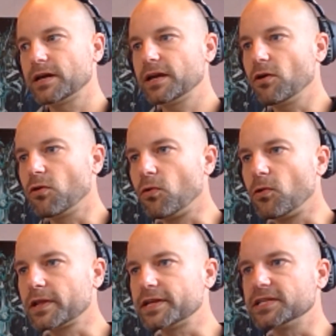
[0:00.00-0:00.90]

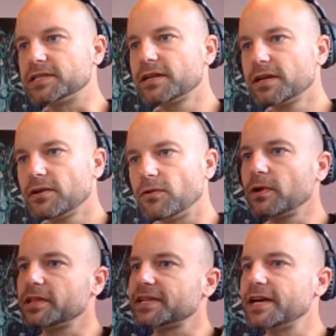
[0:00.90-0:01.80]
all of this
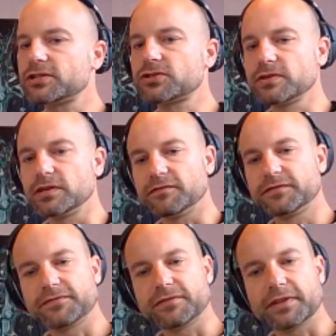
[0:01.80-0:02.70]
history of
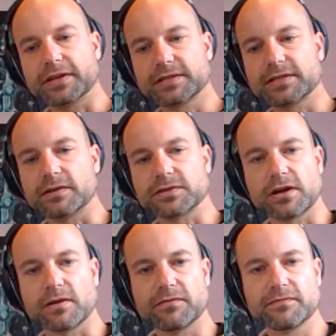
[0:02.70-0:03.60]
different things that I was
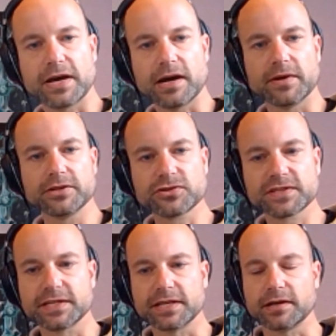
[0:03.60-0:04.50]
kind of
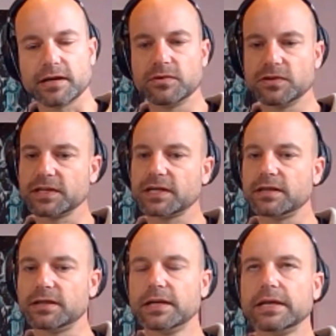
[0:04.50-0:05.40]
interested in, like music
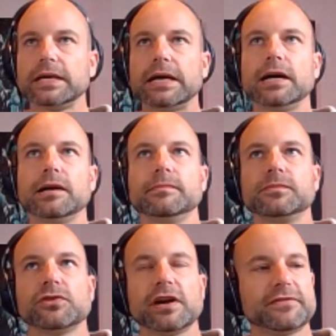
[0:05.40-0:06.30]
and
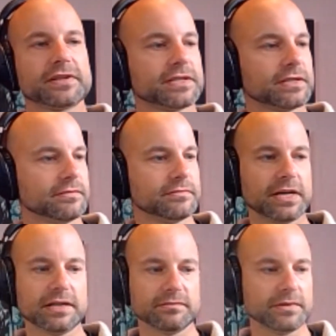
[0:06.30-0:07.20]
graphics
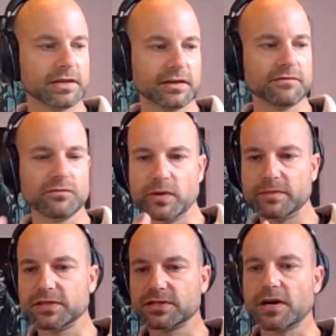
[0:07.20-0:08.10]
and even
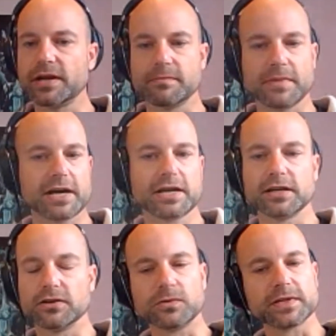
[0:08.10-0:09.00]
web design and
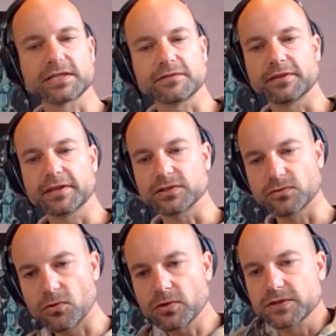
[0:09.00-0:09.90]
marketing and all these different things,
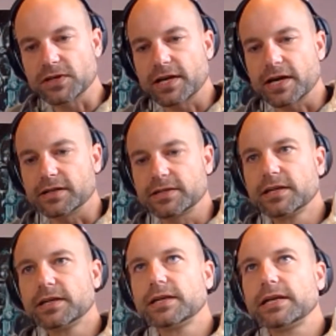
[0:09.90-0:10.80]
all consolidated
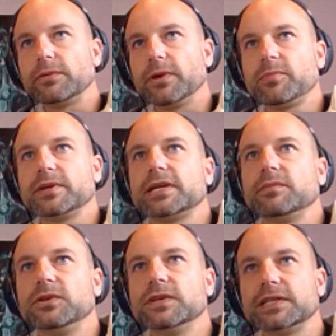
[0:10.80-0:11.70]
when I picked
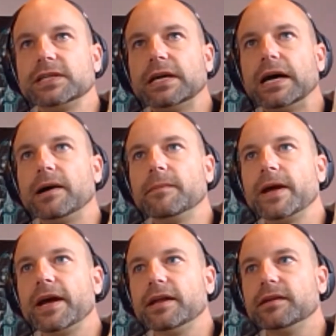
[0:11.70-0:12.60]
up Unity,
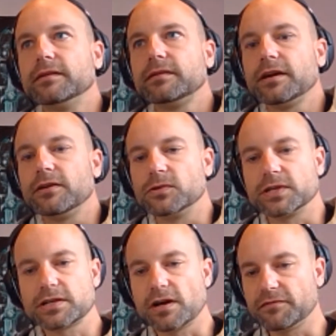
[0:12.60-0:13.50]
and it all
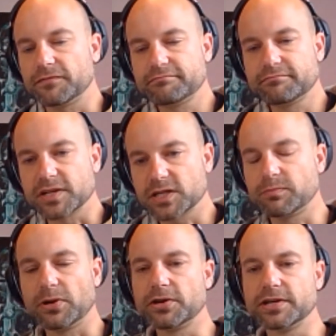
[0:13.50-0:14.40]
just kind of
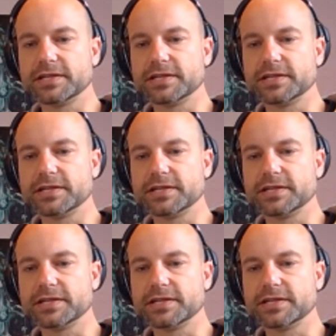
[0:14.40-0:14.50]
exploded